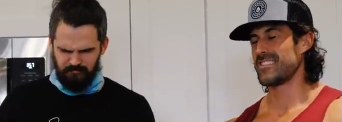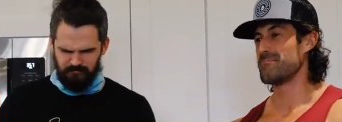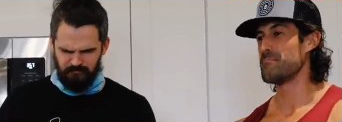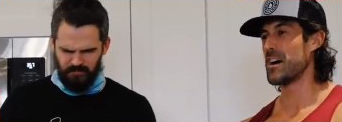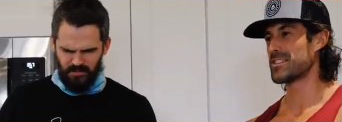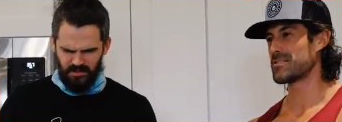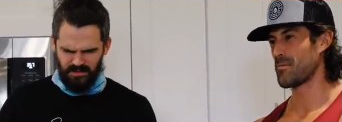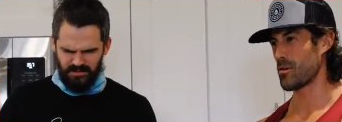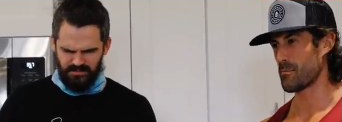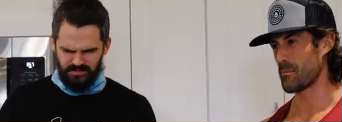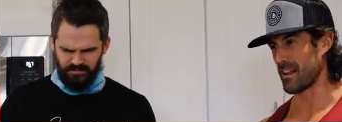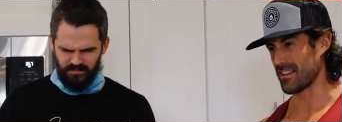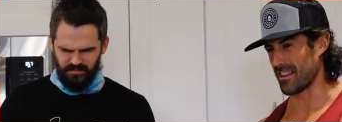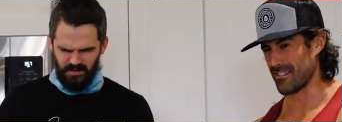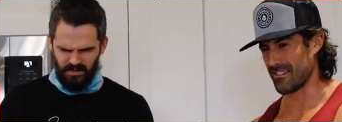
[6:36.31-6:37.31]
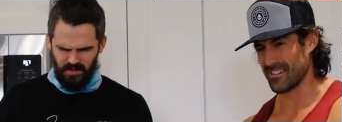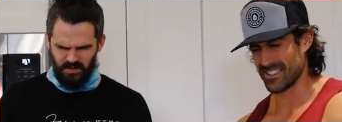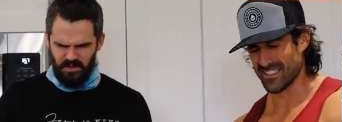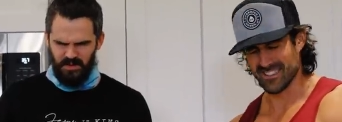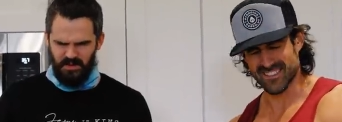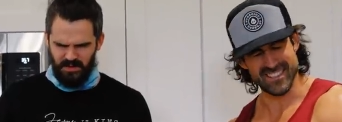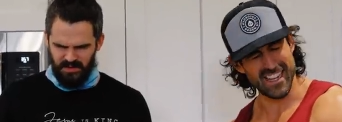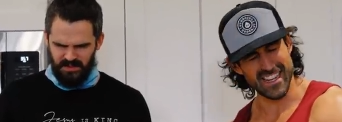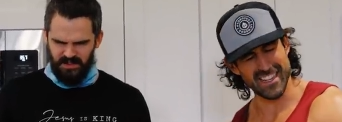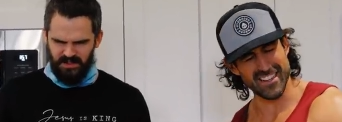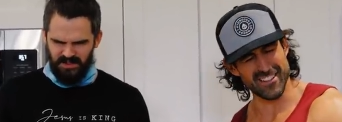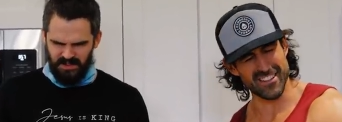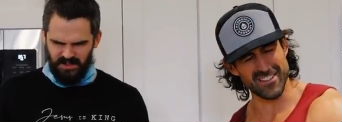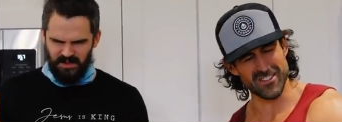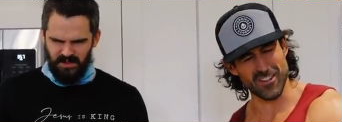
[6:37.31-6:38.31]
Speaker 1: Much more mellow. Not
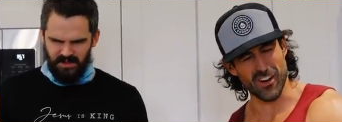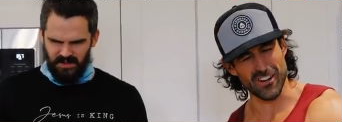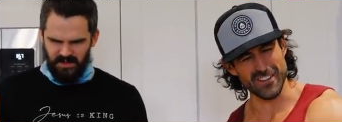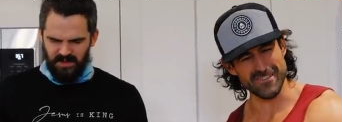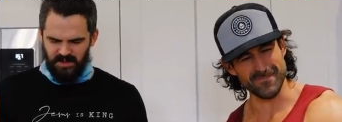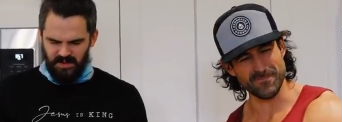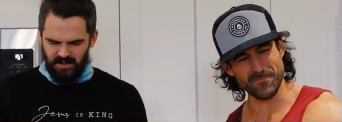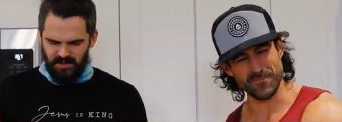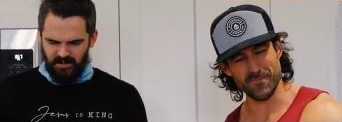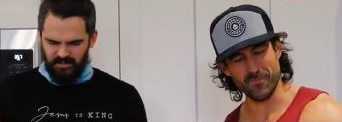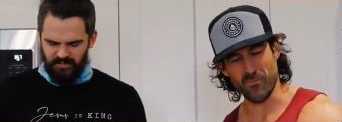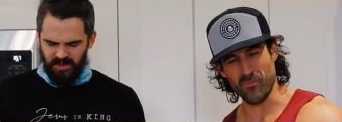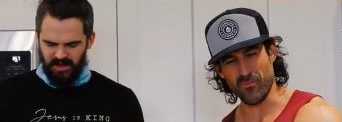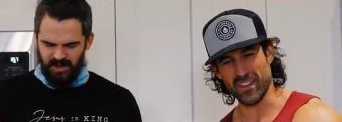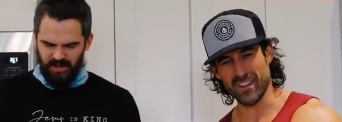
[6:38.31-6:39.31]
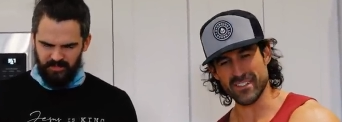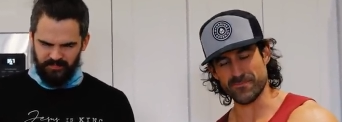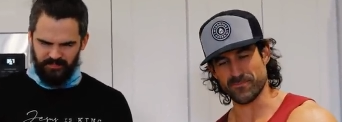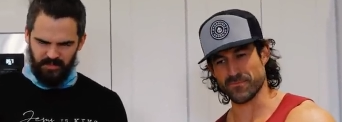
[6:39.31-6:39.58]
nearly as strong. Yeah.